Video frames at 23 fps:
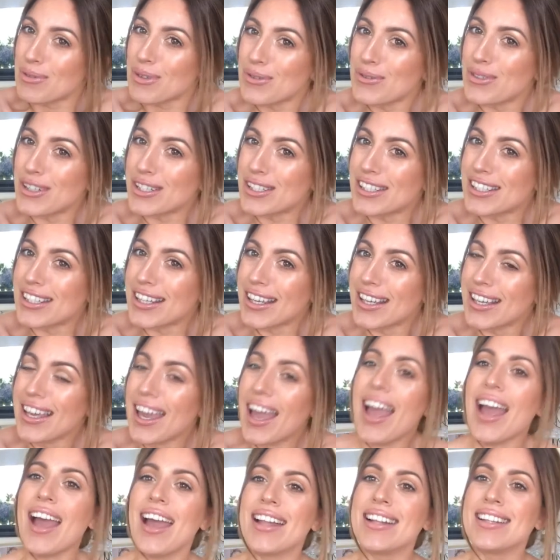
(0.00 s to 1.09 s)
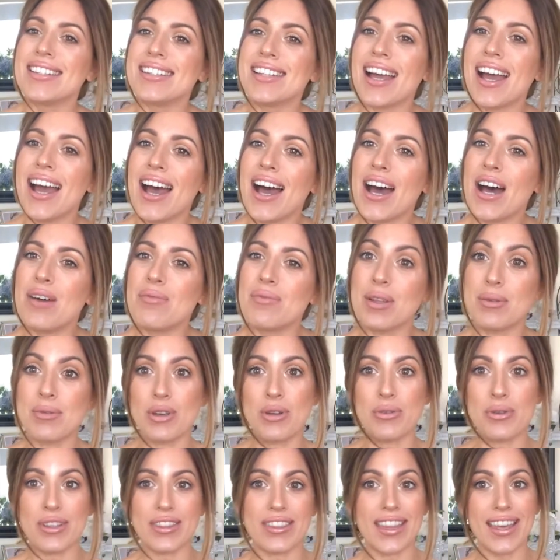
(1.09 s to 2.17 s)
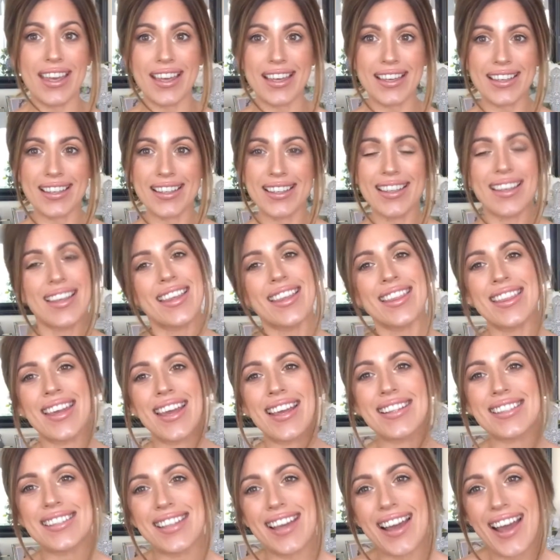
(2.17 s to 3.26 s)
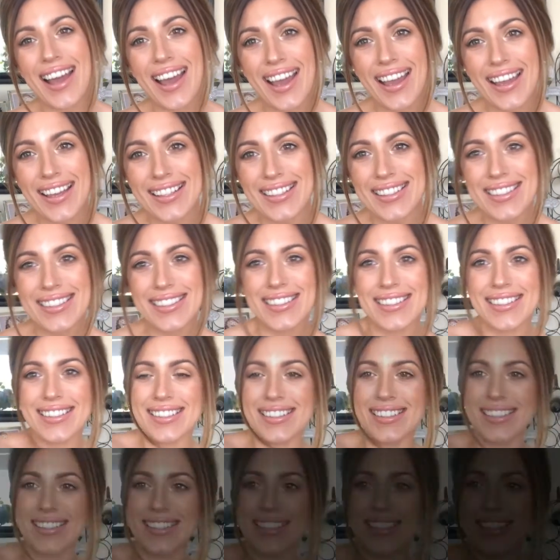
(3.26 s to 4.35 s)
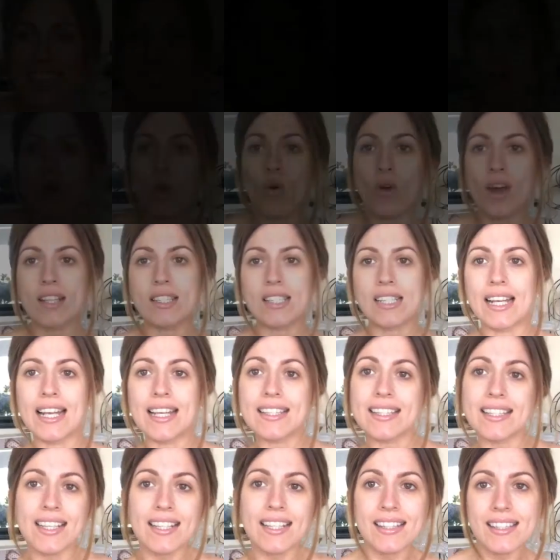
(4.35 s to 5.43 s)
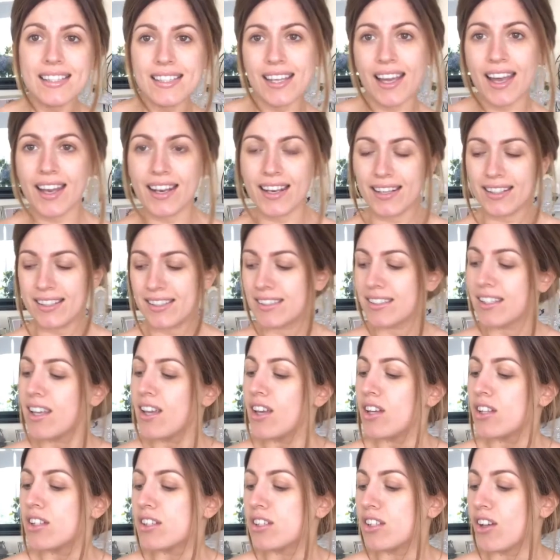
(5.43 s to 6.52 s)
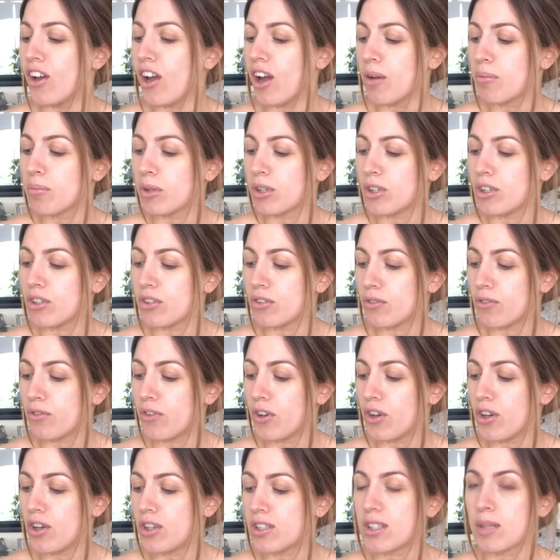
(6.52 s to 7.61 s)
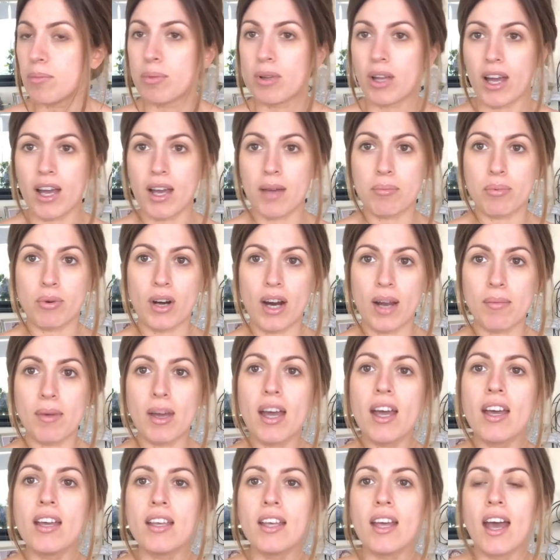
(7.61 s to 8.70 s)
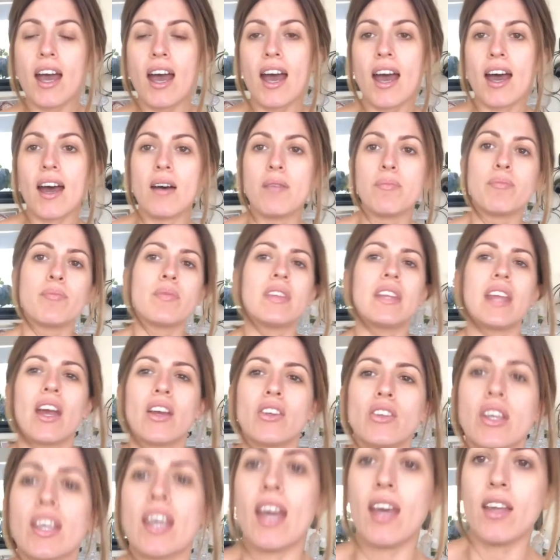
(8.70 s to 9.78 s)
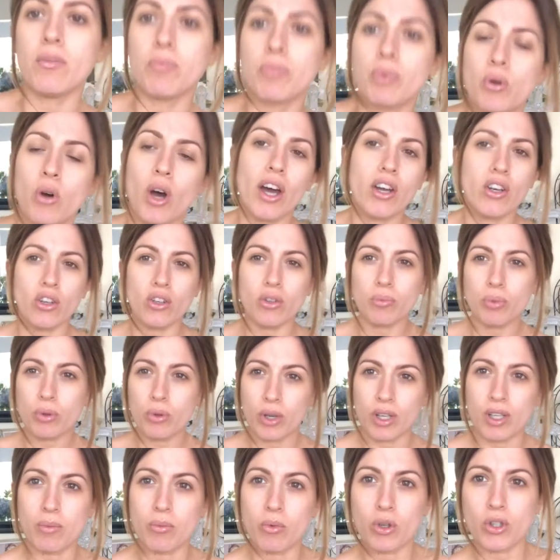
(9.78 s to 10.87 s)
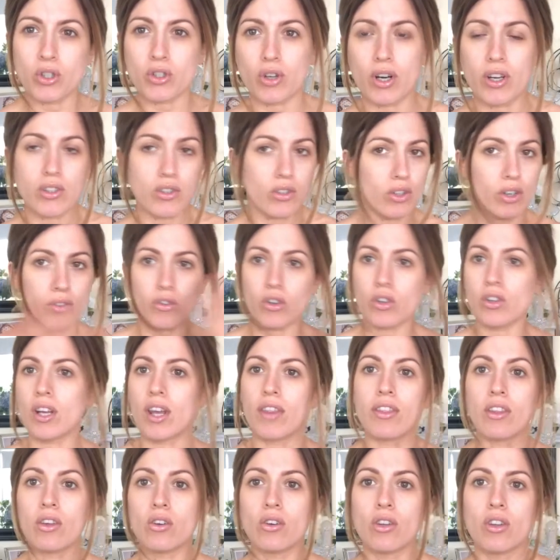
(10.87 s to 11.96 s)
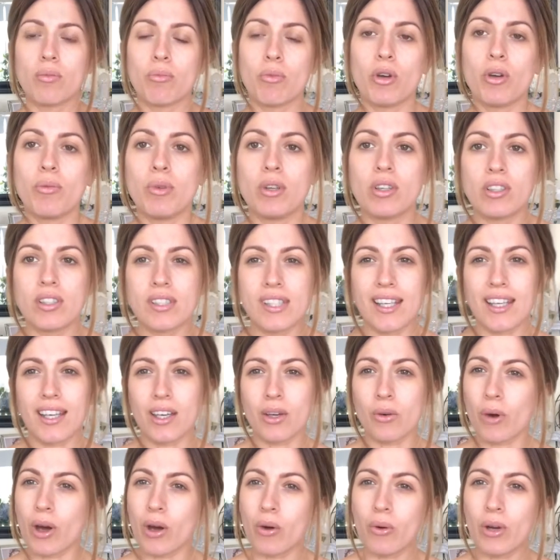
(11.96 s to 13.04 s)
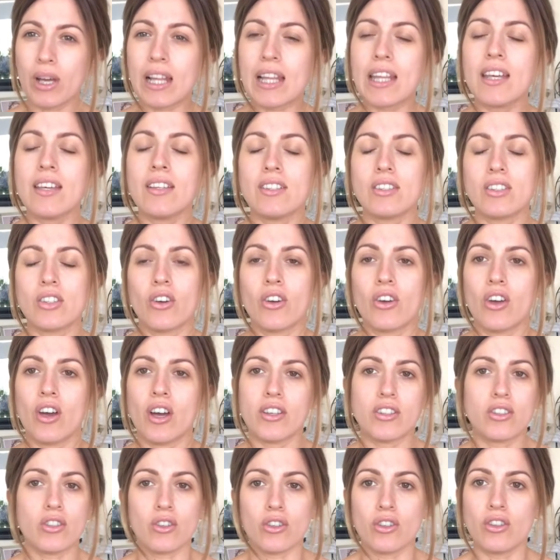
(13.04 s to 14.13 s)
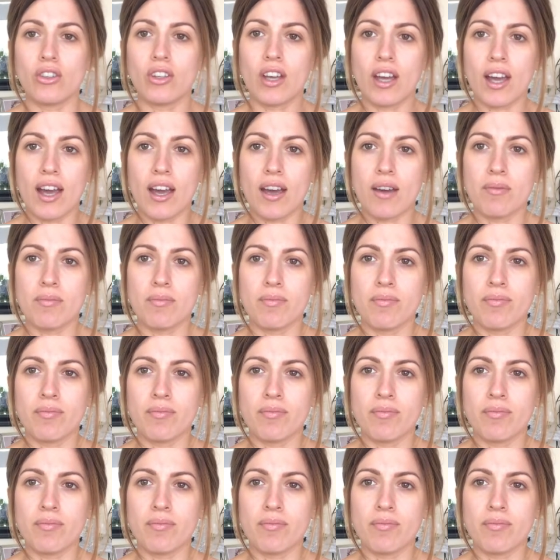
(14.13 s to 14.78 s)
on watching and let me know what you think. Thanks guys. Right, so let's get started. So I'm gonna first apply primer. Now you can put, I don't put any moisturizer on. I've got nothing on at the moment because I get quite oily, so I don't I